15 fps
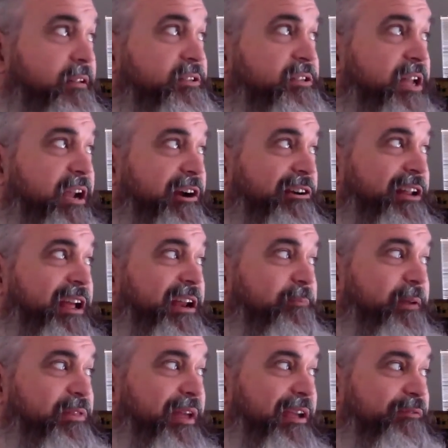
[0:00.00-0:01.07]
let's take our day to
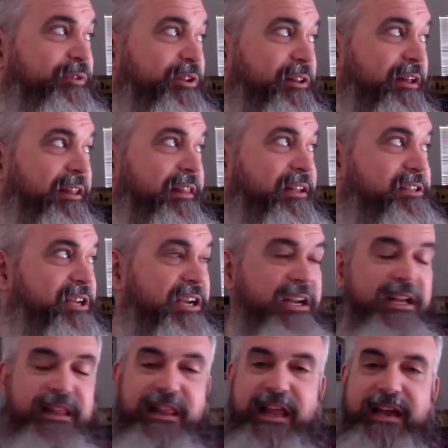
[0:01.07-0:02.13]
be thankful, and let's
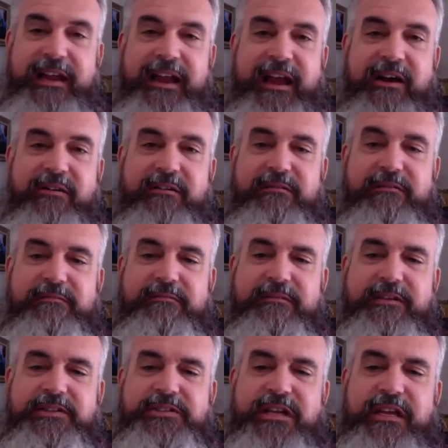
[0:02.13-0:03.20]
glutton out.
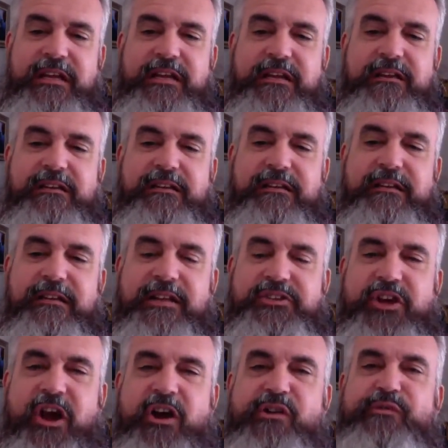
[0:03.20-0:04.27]
Let's eat.
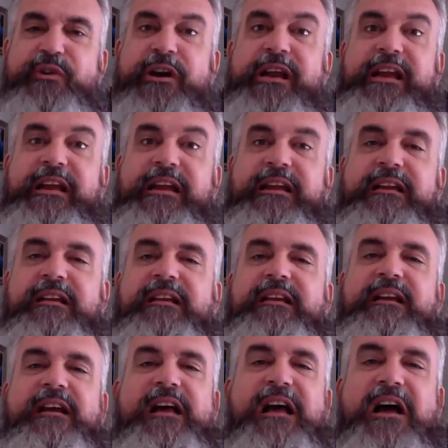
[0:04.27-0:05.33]
Let's overeat
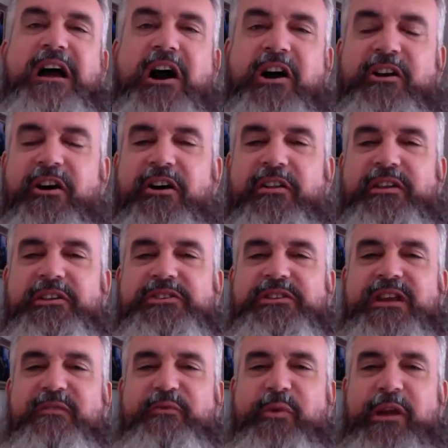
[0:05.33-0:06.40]
on all this
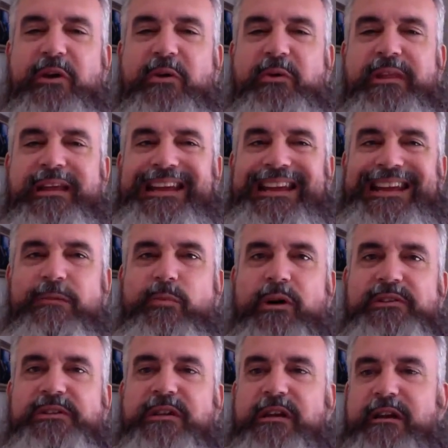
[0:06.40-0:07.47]
stuff we only eat
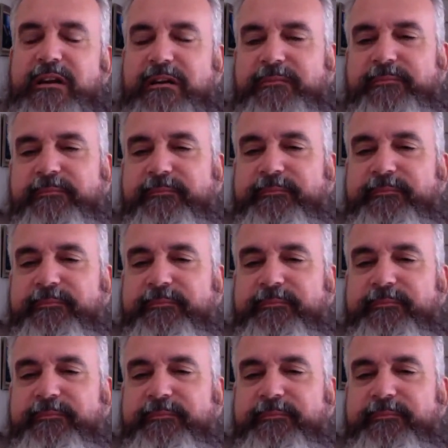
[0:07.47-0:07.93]
once a year.